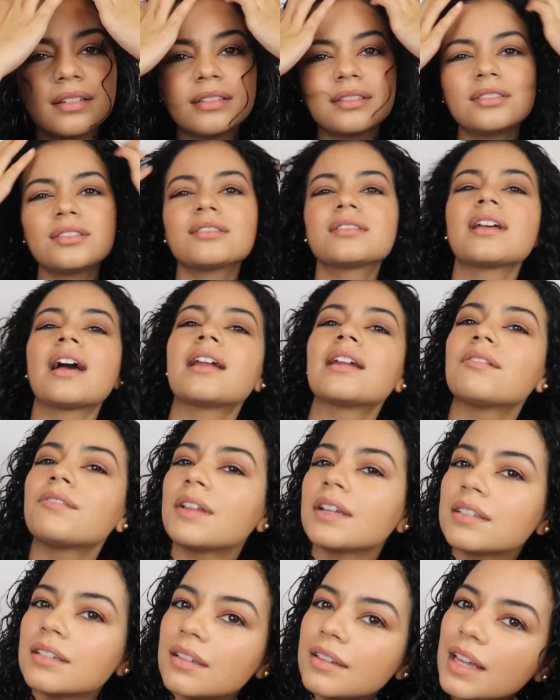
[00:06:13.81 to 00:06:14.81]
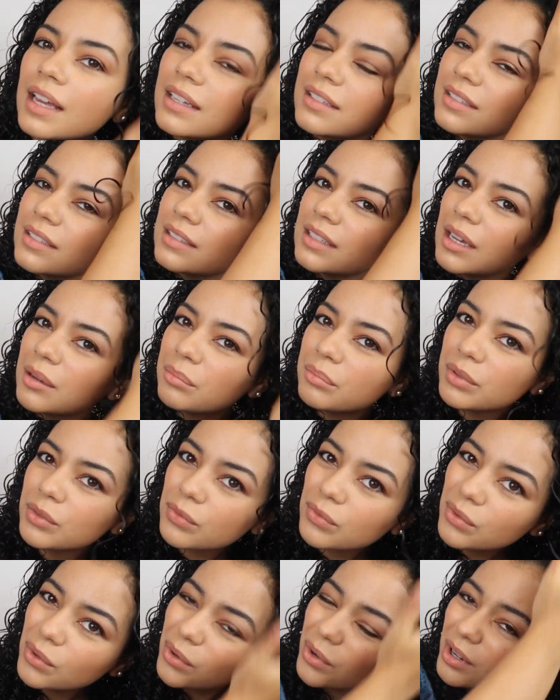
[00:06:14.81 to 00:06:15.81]
This is just kind of like the last step
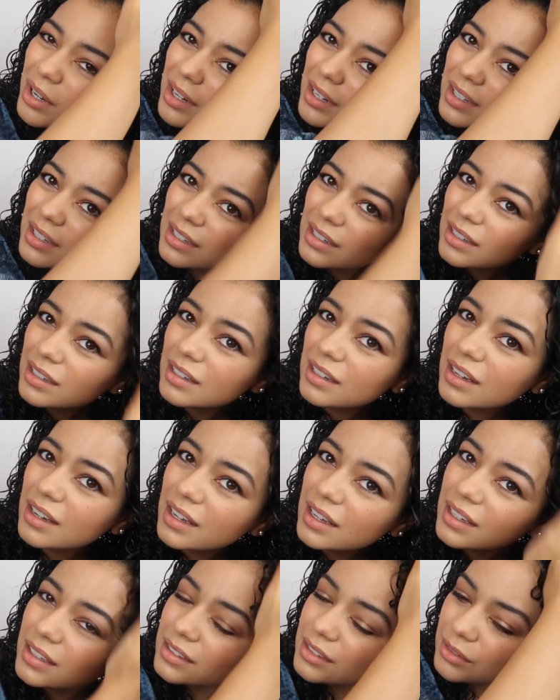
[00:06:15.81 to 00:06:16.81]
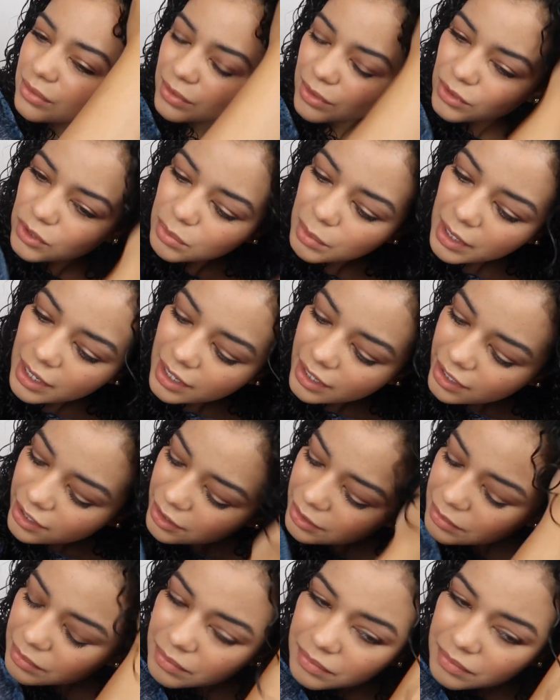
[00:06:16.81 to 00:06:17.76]
before I diffuse my hair.